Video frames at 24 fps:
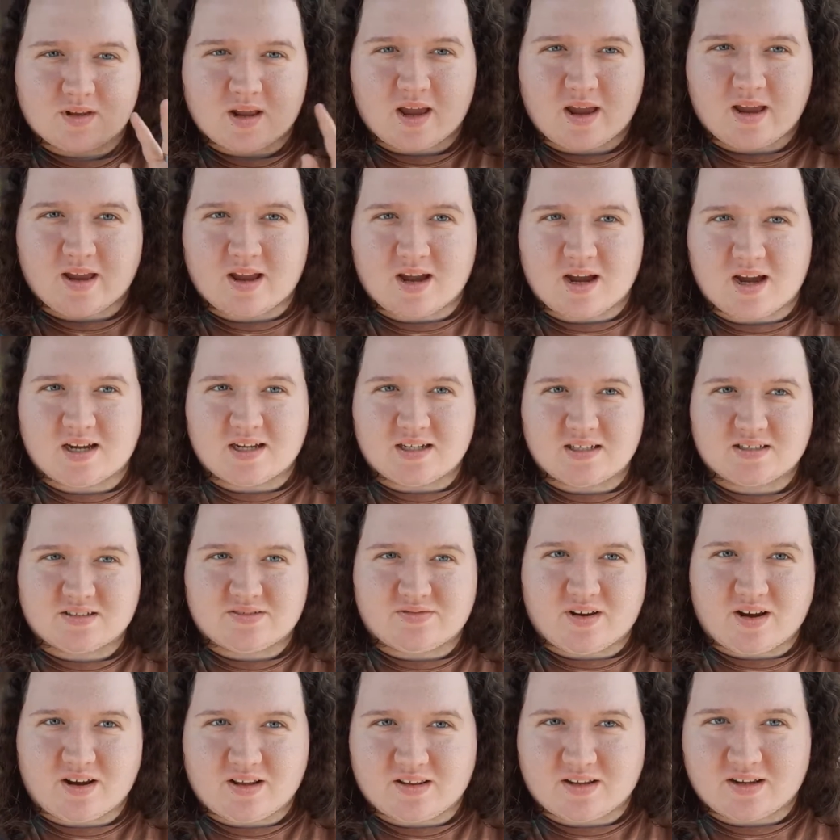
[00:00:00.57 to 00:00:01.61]
Hey guys,
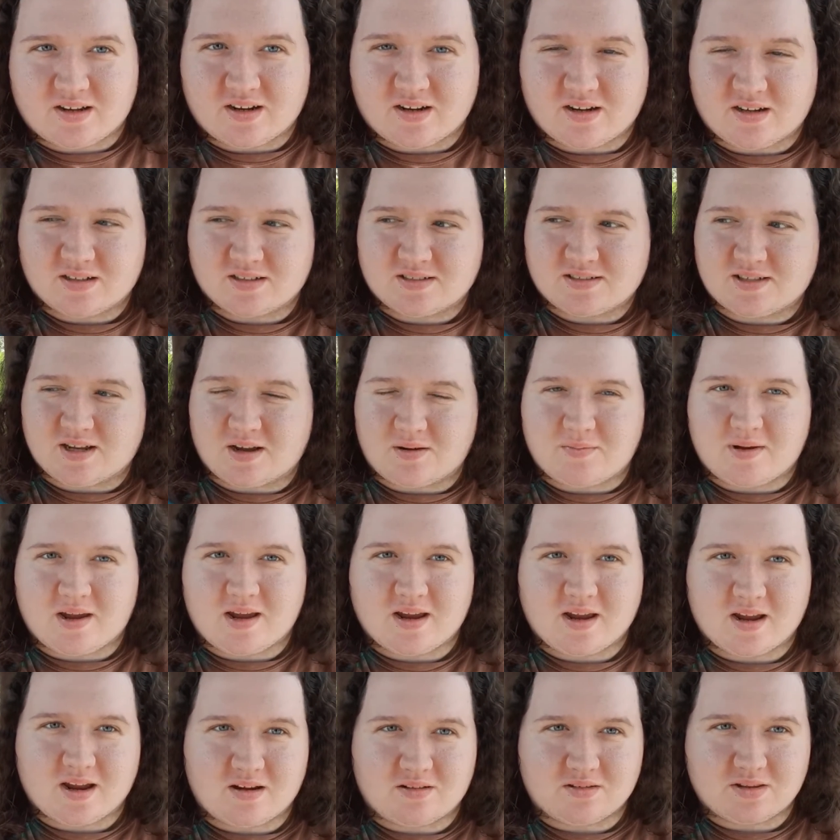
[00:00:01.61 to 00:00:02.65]
Faith here. So I'm
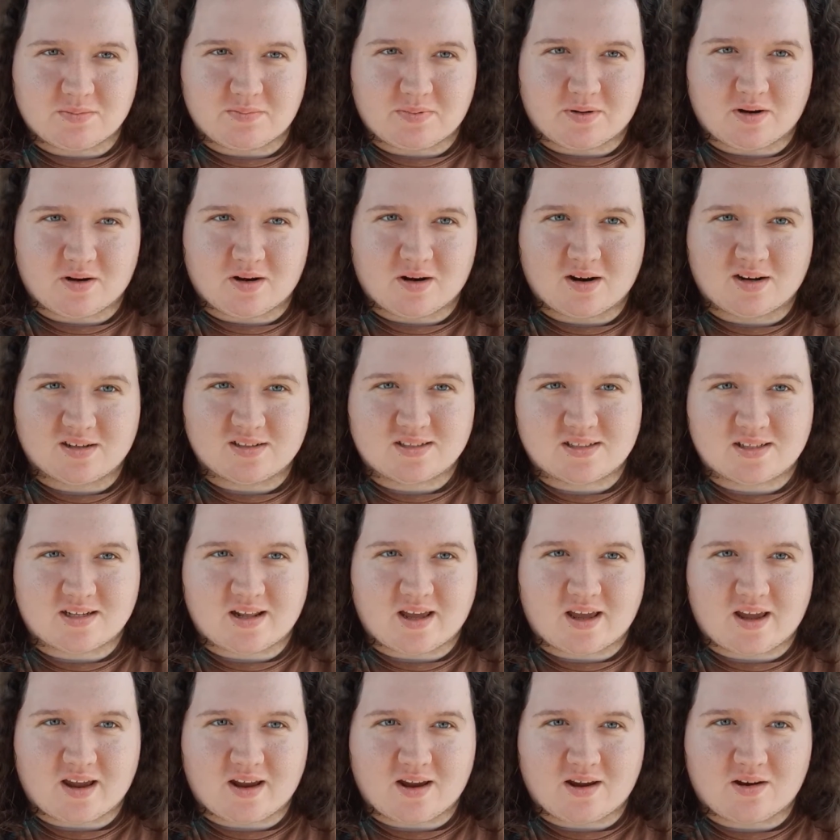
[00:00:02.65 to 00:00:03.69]
hanging out at the park
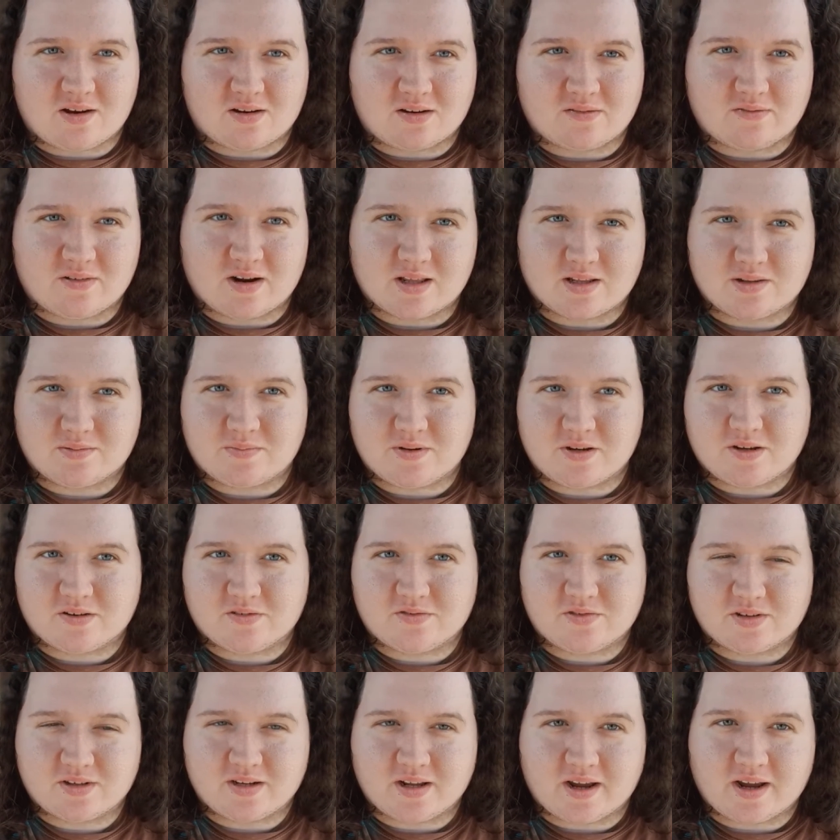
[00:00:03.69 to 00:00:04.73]
today on a rather
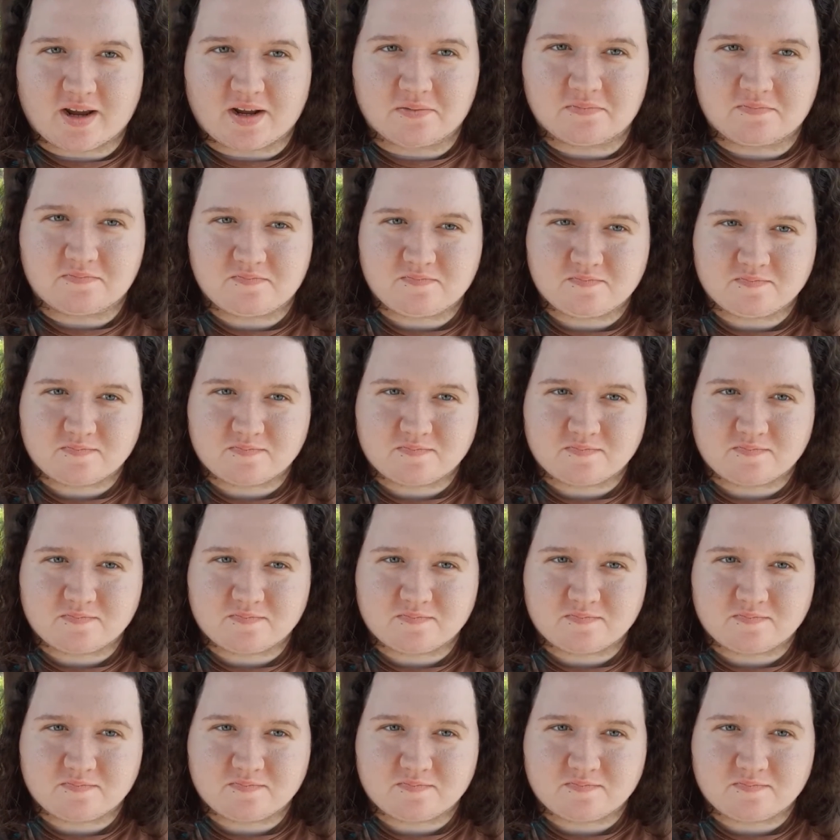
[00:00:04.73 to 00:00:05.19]
beautiful day.